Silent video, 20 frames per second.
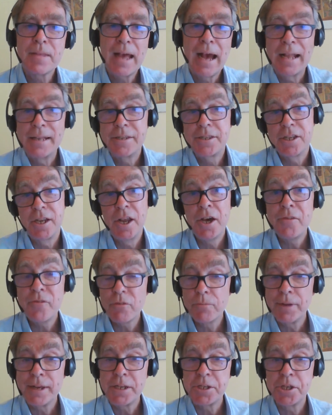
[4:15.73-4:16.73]
and to learn
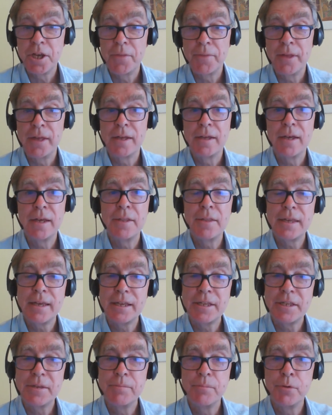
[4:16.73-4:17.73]
from each other. I think
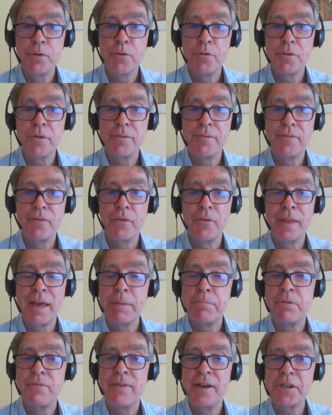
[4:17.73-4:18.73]
it's important for
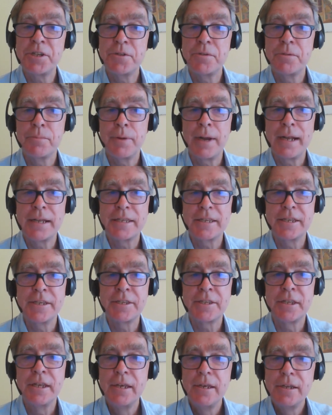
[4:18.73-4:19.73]
their professional
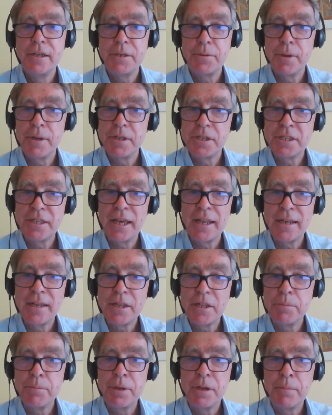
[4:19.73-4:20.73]
practice to understand a
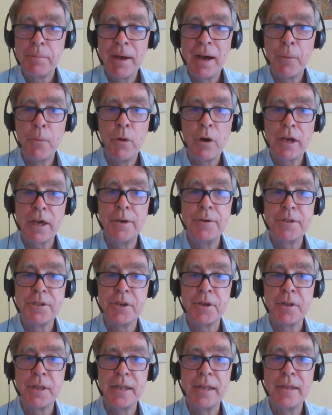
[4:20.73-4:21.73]
little bit about what goes
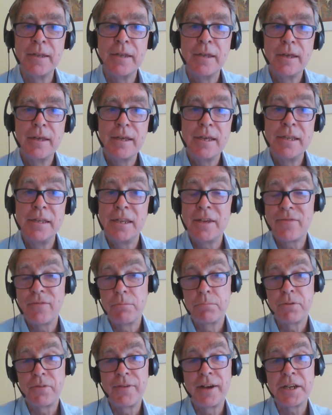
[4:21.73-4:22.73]
on in
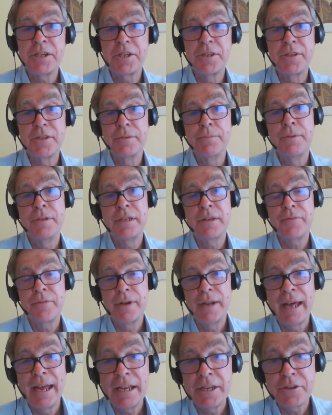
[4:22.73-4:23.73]
different professions and with
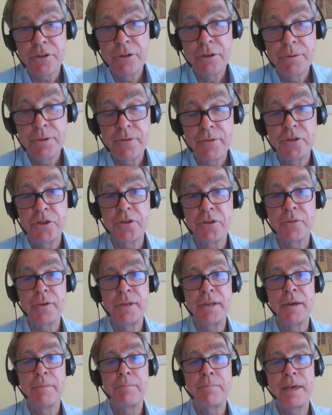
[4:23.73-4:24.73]
different age groups of children
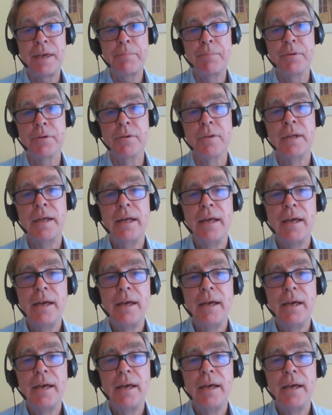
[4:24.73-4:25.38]
and young people.